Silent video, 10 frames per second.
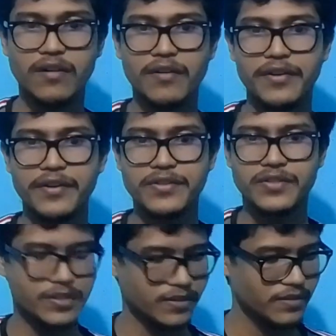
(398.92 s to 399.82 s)

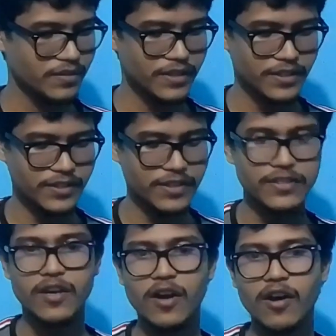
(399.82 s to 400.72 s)
iris
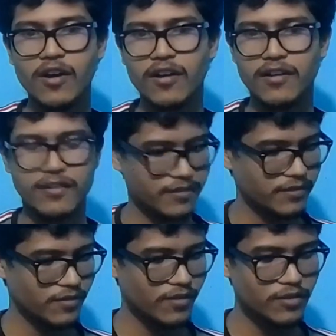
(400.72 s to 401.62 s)
datasets?
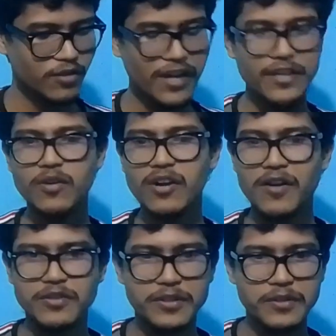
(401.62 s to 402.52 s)
Although I know
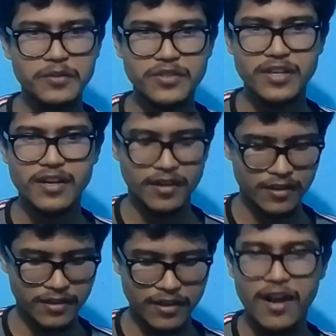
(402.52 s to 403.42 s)
how to use
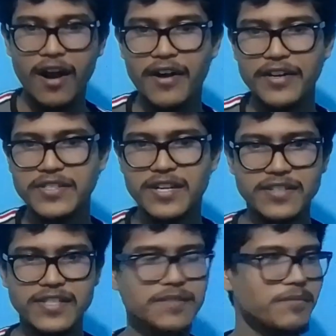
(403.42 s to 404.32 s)
iris
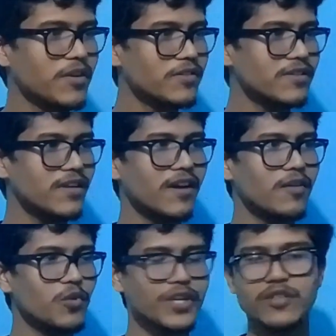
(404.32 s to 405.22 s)
datasets, because
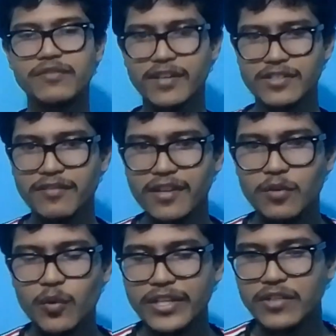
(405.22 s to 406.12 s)
we need to, first of
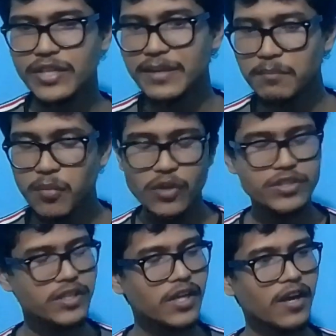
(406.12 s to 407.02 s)
all we need to
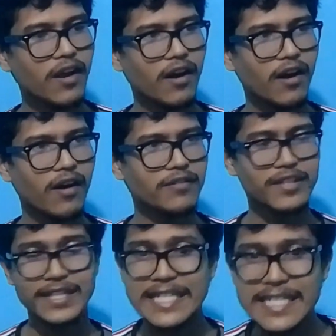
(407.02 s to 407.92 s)
import
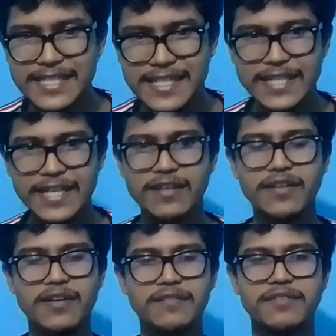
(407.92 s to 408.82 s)
the dataset,
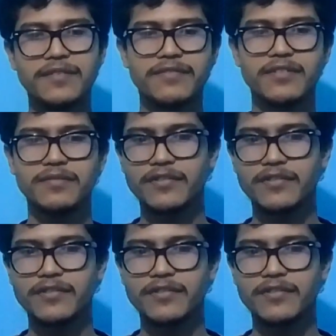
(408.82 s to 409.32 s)
and from